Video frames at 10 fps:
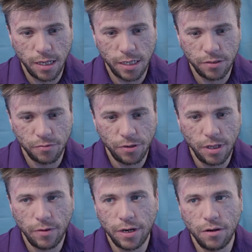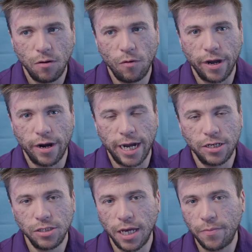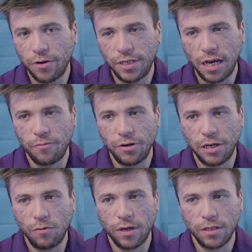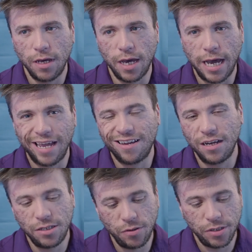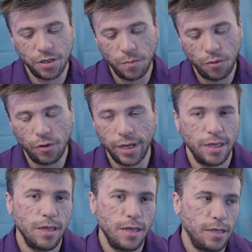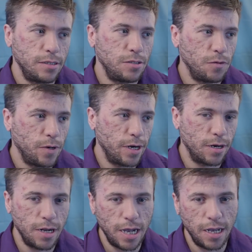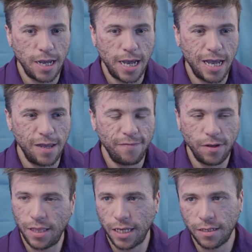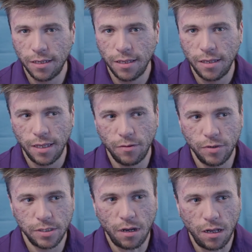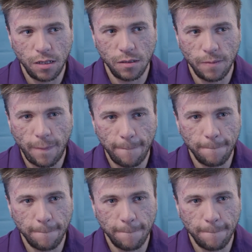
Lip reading: it really went nowhere. Actually, I burnt out pretty quickly. I got to a certain point to where I felt like it was all